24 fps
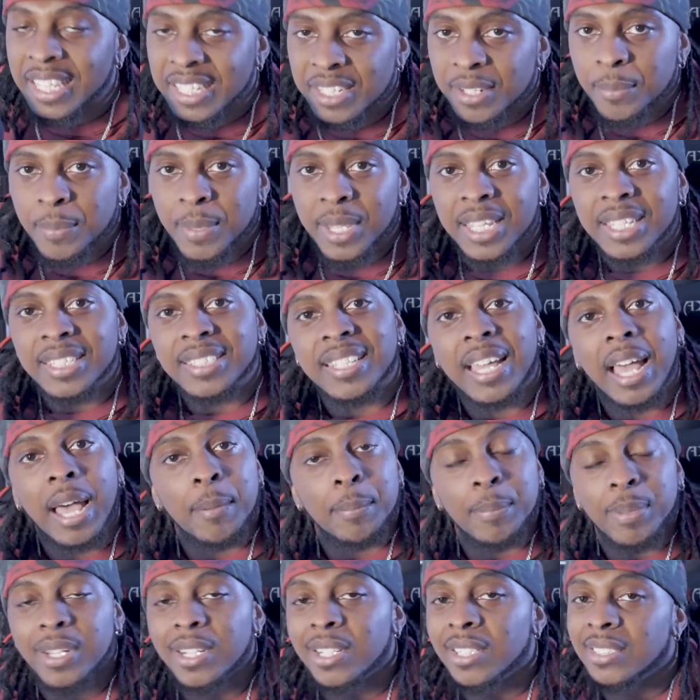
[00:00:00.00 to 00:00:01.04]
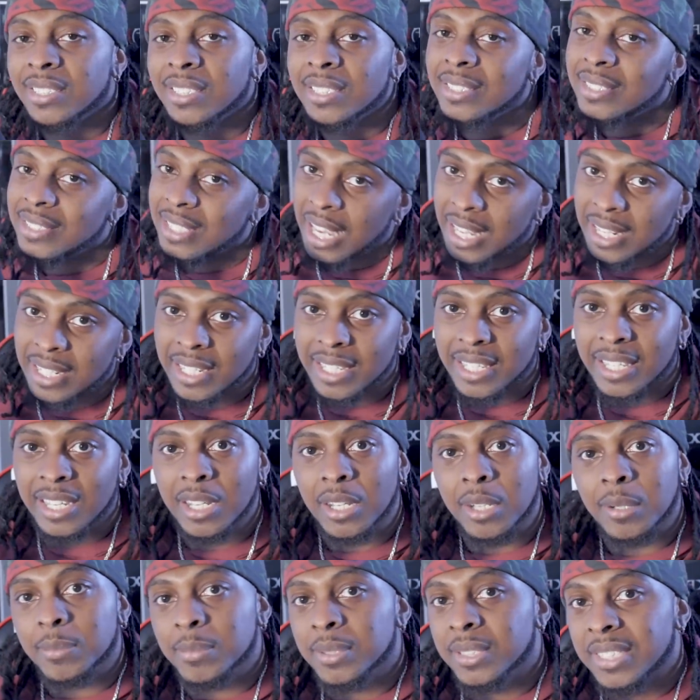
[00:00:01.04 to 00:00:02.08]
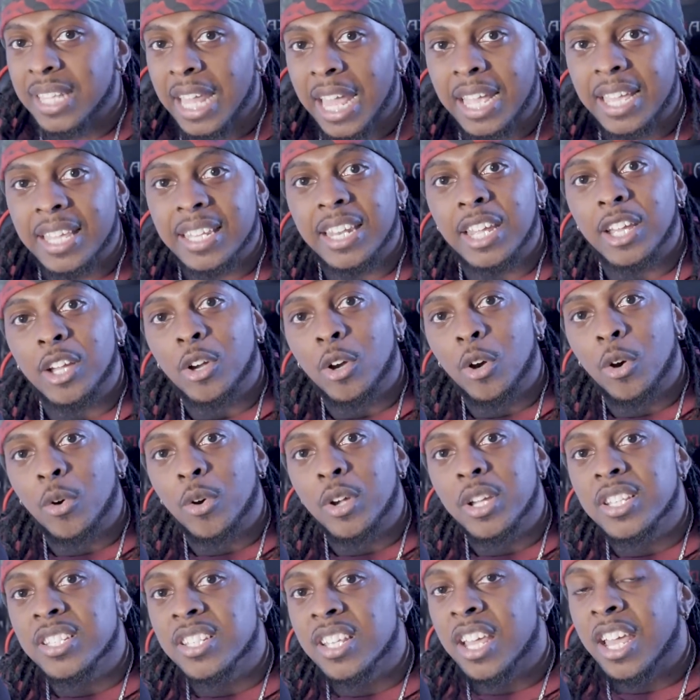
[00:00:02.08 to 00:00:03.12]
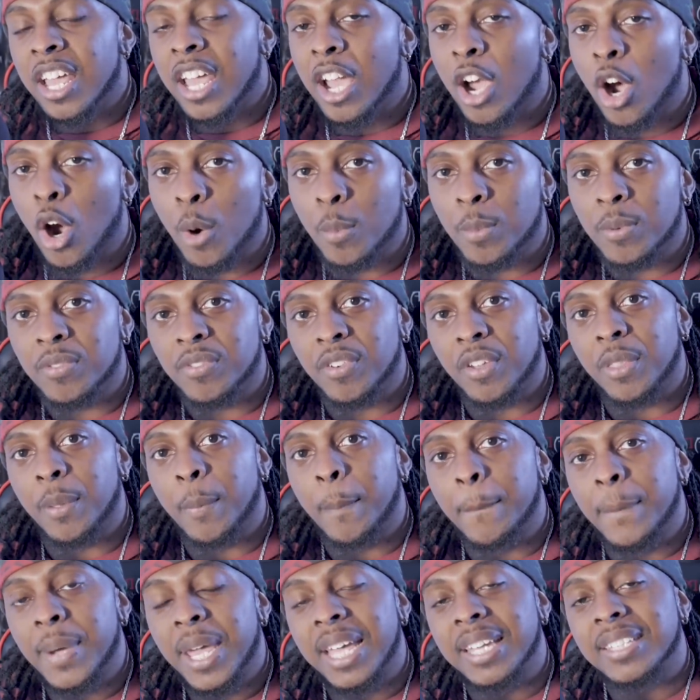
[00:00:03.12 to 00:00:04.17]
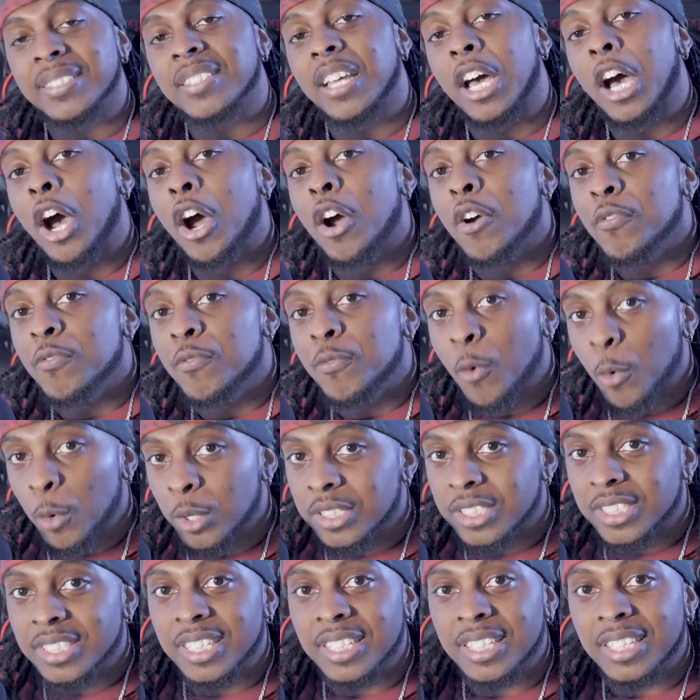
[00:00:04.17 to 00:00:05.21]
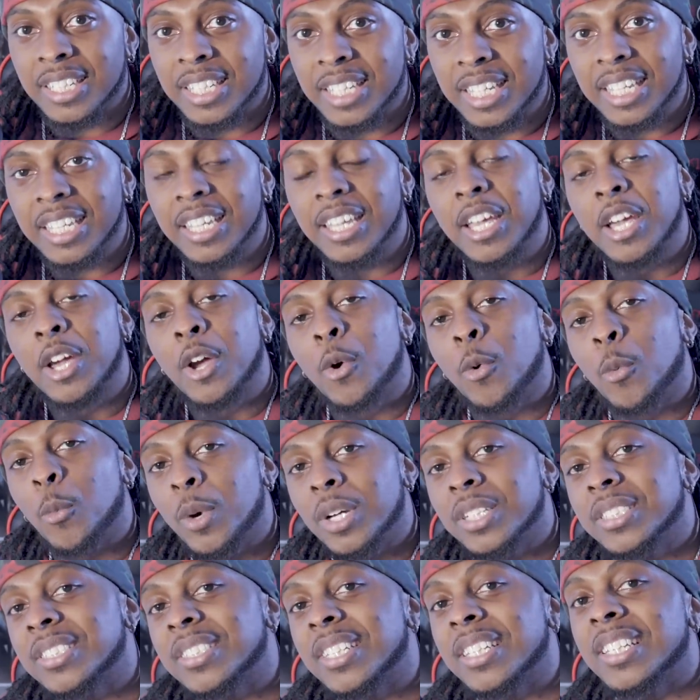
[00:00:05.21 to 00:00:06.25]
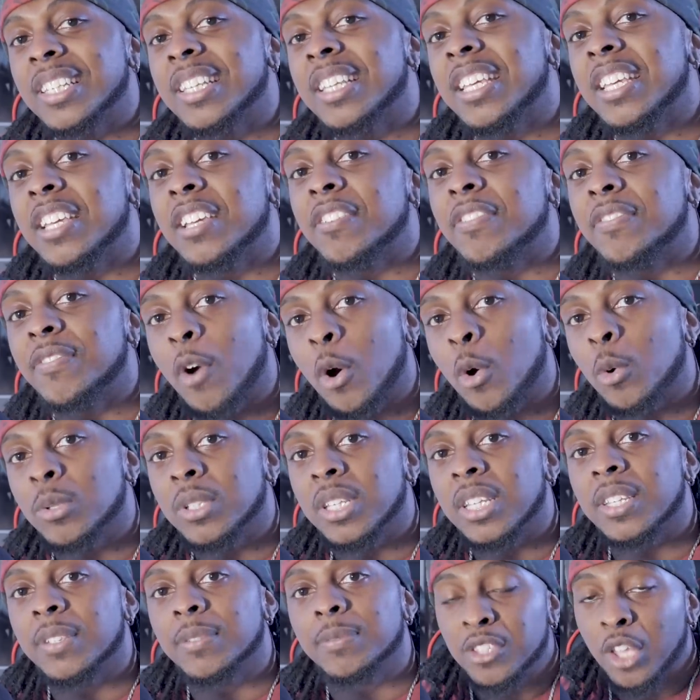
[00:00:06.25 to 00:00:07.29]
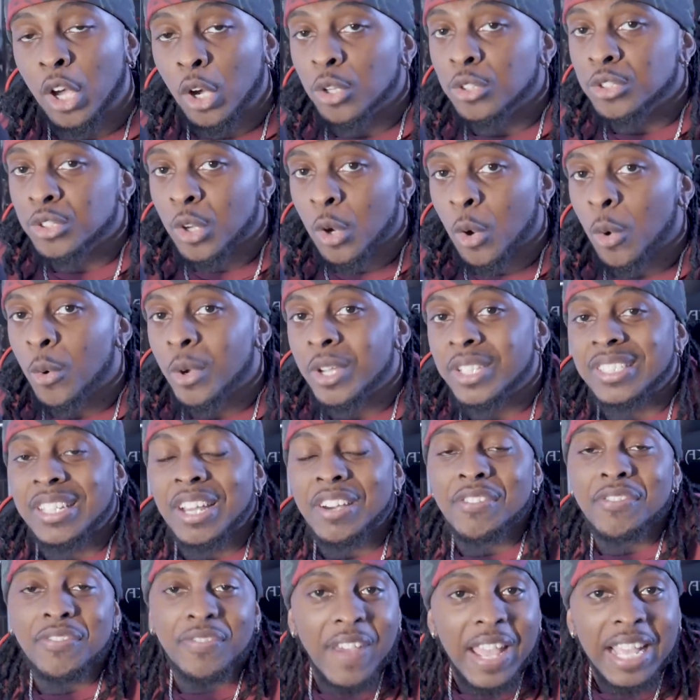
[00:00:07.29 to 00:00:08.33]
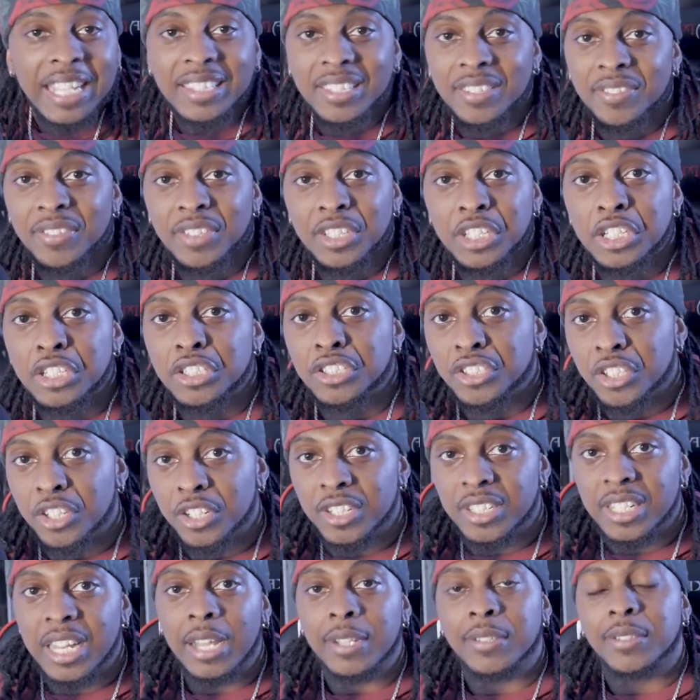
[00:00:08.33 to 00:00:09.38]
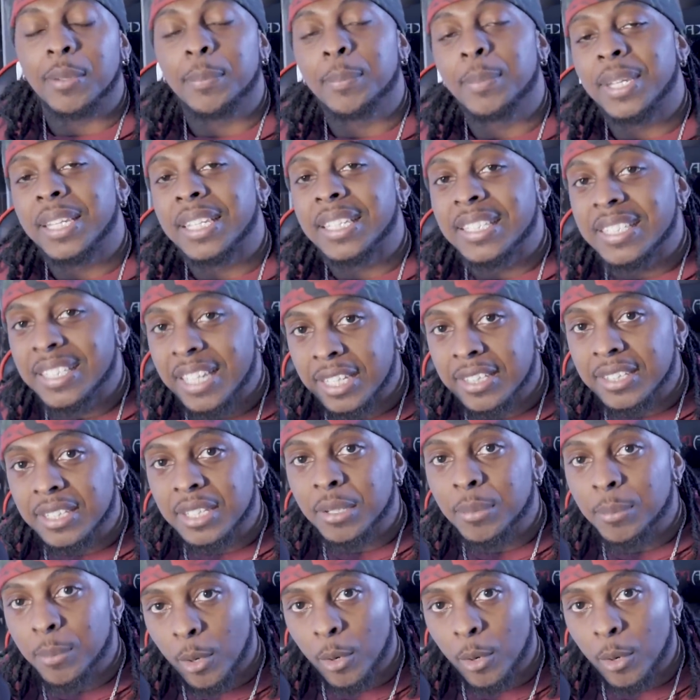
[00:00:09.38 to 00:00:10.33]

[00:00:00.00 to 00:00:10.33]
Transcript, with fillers: In the meantime, players just kind of kept stacking their coins and hoping for the best. Unfortunately, once the league folded, those coins effectively turned out to be nothing